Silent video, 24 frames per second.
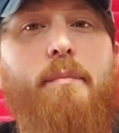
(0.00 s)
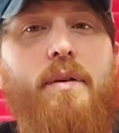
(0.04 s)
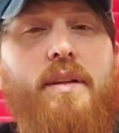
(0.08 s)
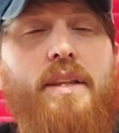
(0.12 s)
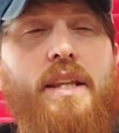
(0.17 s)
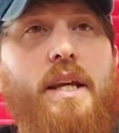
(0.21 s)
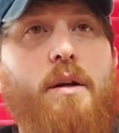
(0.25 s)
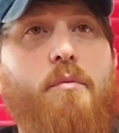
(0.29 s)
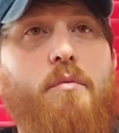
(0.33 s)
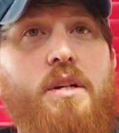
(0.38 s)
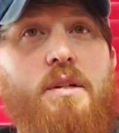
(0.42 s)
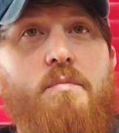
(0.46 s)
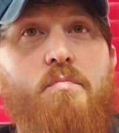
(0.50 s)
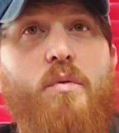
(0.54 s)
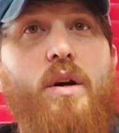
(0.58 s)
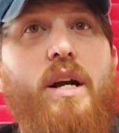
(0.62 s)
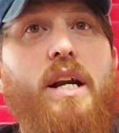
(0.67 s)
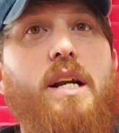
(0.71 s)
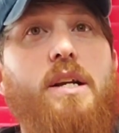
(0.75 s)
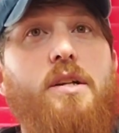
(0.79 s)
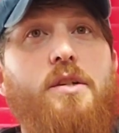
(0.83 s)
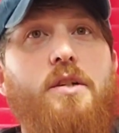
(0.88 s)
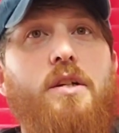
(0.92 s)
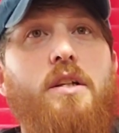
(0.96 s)
I think we
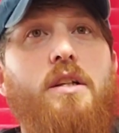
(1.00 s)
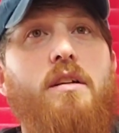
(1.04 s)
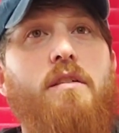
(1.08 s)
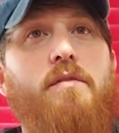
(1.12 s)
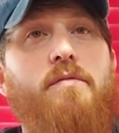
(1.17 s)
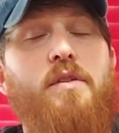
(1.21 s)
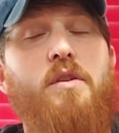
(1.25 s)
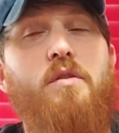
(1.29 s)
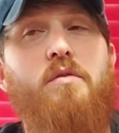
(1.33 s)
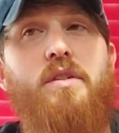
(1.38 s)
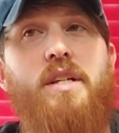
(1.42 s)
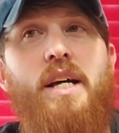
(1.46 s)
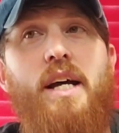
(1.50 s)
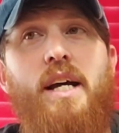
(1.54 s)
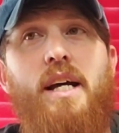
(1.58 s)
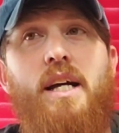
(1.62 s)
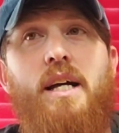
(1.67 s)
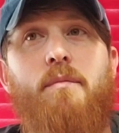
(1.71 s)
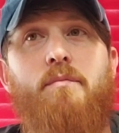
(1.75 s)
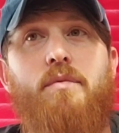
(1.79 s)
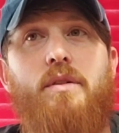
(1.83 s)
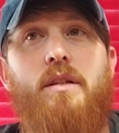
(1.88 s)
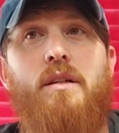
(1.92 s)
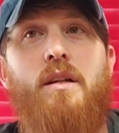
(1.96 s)
sprayed each other a few
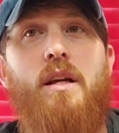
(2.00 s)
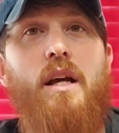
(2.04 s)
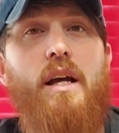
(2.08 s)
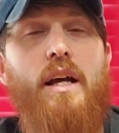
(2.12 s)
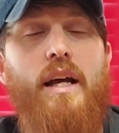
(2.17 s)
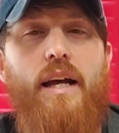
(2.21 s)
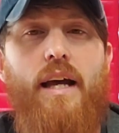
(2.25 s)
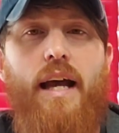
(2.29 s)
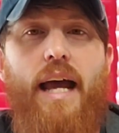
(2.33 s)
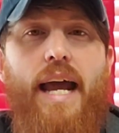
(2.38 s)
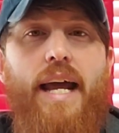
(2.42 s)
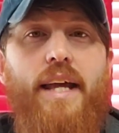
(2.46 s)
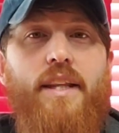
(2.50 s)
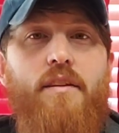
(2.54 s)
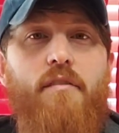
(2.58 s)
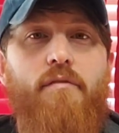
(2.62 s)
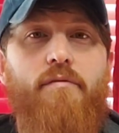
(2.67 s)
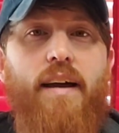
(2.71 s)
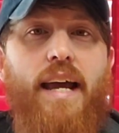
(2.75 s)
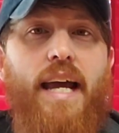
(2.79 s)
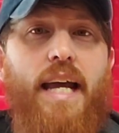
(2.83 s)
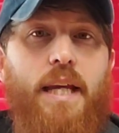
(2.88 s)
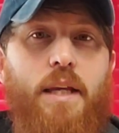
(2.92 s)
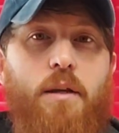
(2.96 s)
times and had the
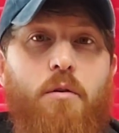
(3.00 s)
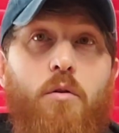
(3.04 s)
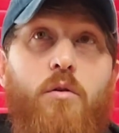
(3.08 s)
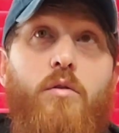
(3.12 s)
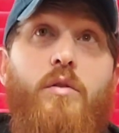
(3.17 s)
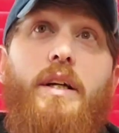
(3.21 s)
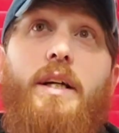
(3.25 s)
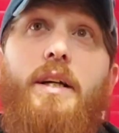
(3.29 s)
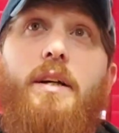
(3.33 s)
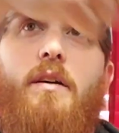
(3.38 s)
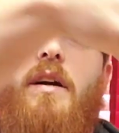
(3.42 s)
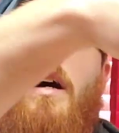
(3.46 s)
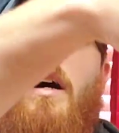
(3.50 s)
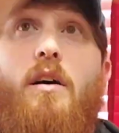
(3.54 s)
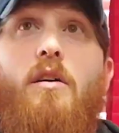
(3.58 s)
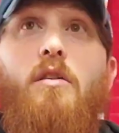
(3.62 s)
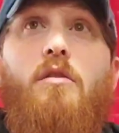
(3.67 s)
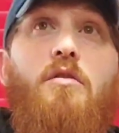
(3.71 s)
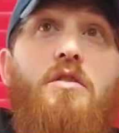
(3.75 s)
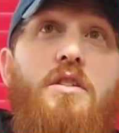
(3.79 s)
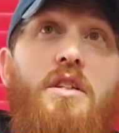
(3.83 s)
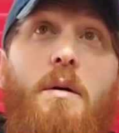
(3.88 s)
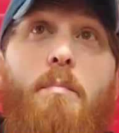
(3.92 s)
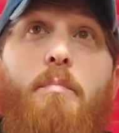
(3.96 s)
vacuum cleaner
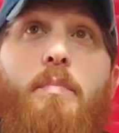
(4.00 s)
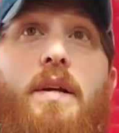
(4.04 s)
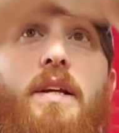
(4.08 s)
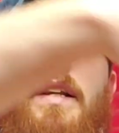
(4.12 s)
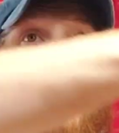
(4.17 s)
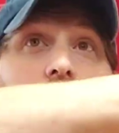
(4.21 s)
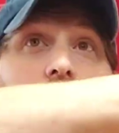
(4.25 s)
hose up in